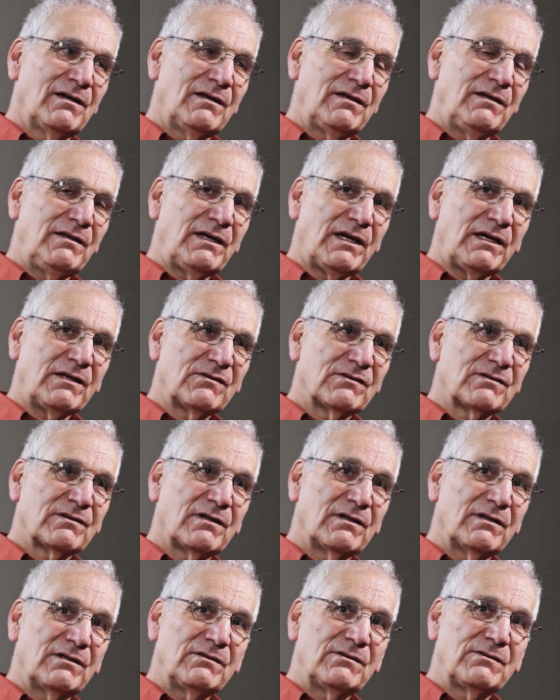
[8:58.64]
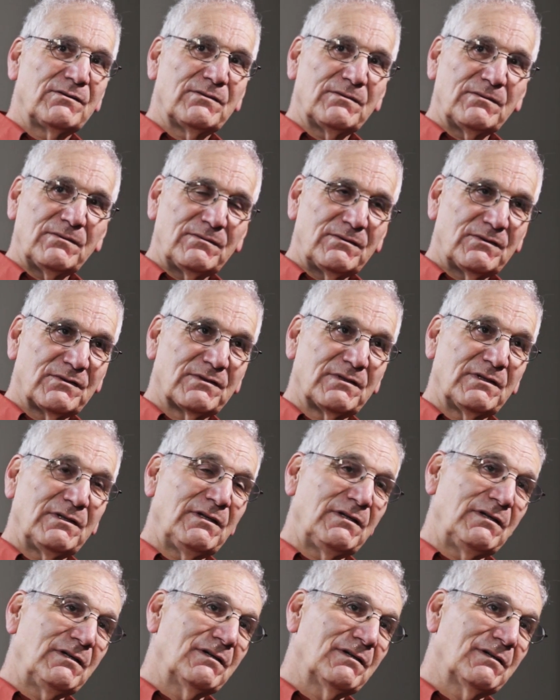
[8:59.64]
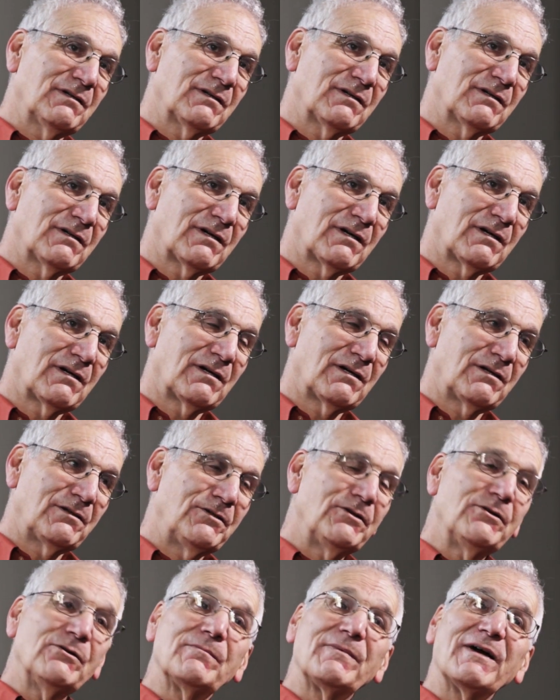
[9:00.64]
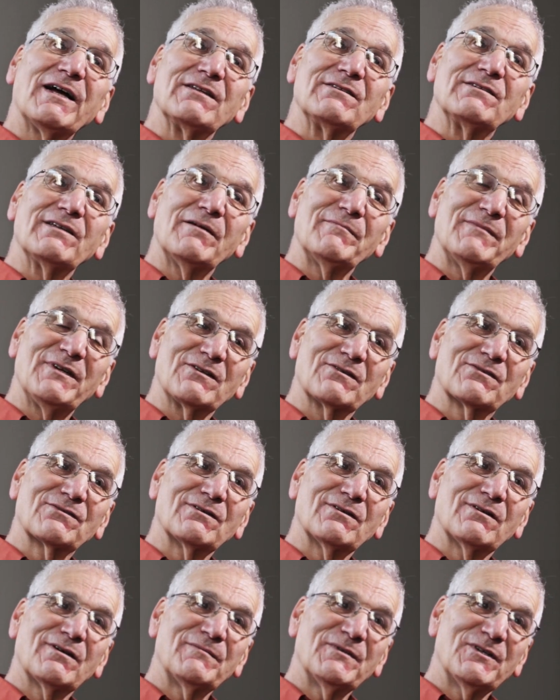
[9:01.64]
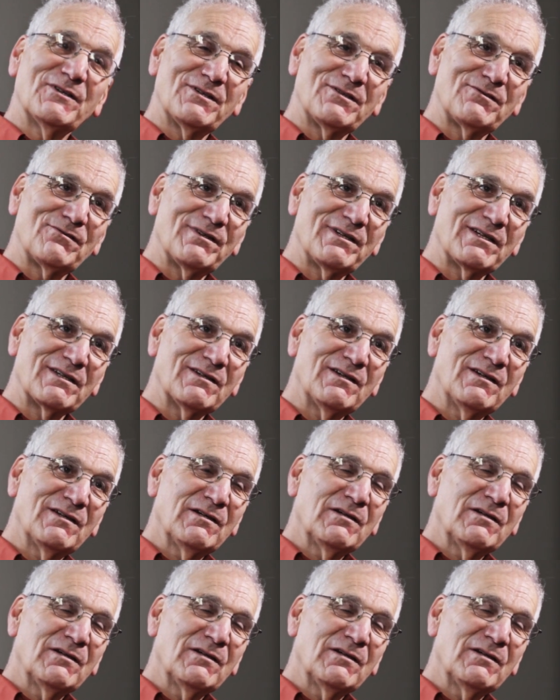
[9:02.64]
Yes, I do see new pandemics emerging,